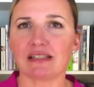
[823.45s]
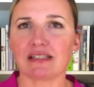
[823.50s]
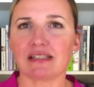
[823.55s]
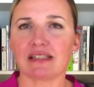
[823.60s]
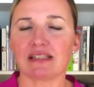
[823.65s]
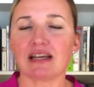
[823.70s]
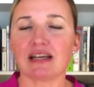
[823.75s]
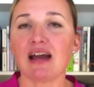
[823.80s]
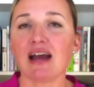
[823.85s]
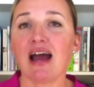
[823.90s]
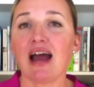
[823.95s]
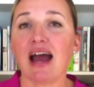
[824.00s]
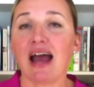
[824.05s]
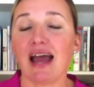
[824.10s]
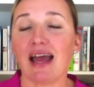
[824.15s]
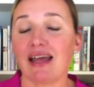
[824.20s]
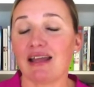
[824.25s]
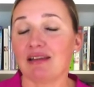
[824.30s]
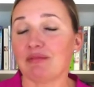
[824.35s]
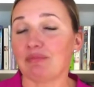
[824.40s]
it
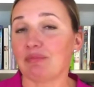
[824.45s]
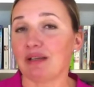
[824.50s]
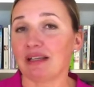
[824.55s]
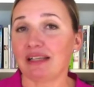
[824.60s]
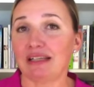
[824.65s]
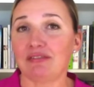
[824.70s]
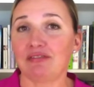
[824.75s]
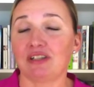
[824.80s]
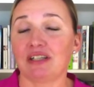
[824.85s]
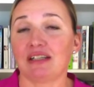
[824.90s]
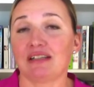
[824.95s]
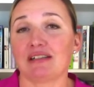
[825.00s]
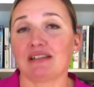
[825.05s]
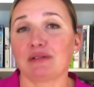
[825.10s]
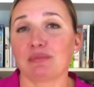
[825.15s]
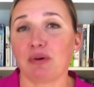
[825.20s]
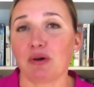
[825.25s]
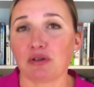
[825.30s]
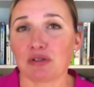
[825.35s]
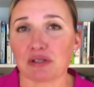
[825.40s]
and believe that it's
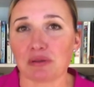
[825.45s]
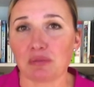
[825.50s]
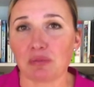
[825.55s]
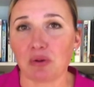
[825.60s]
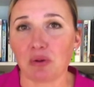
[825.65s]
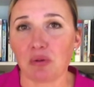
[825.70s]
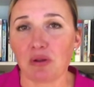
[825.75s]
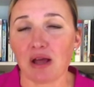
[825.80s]
possible.